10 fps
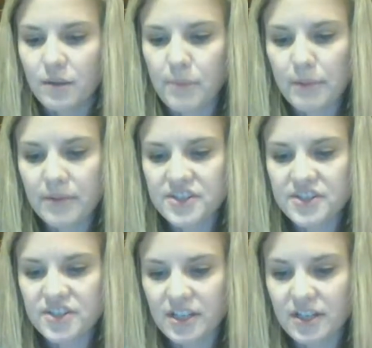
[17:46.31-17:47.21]

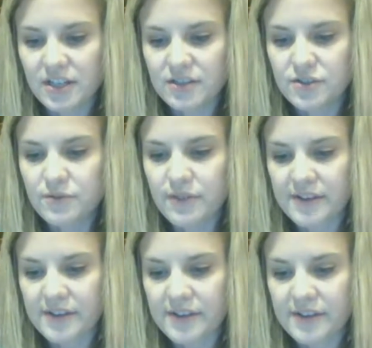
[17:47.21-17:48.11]
published in
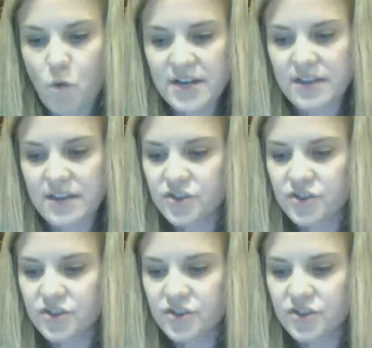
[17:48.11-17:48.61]
2001